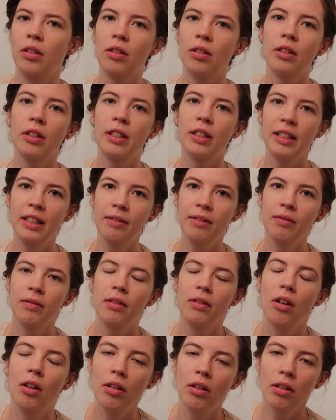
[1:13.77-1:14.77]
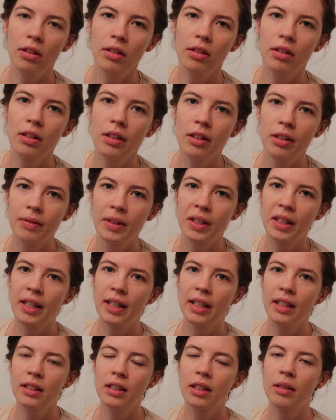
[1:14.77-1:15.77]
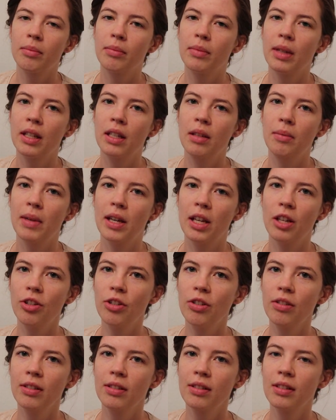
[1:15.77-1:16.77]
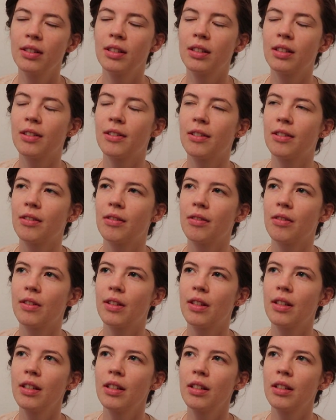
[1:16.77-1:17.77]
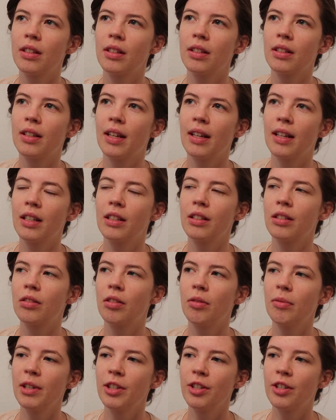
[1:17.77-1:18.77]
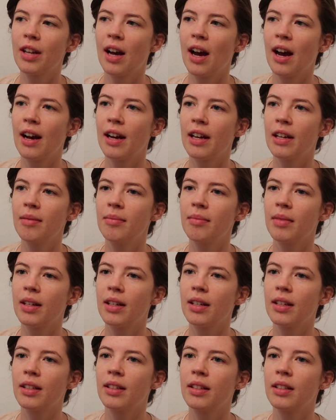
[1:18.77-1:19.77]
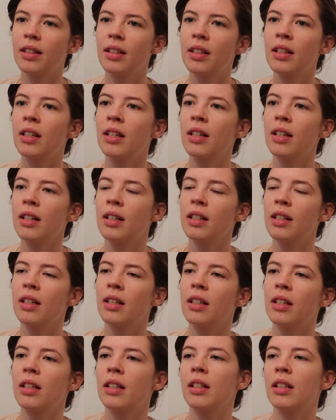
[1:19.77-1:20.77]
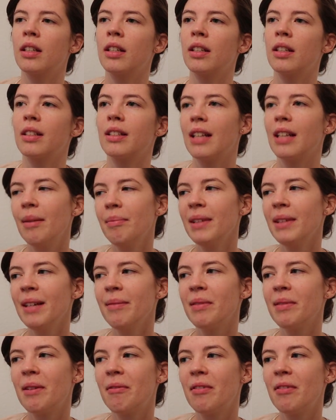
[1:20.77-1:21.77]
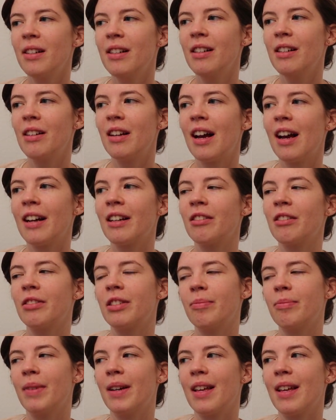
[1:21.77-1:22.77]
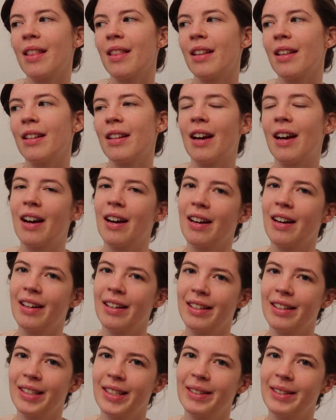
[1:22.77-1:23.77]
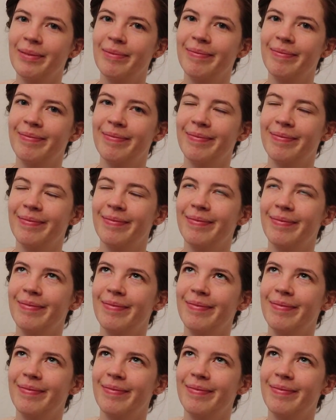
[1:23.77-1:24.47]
or even longer when I add some animations. So this takes so much time, and sometimes I really like to spend the time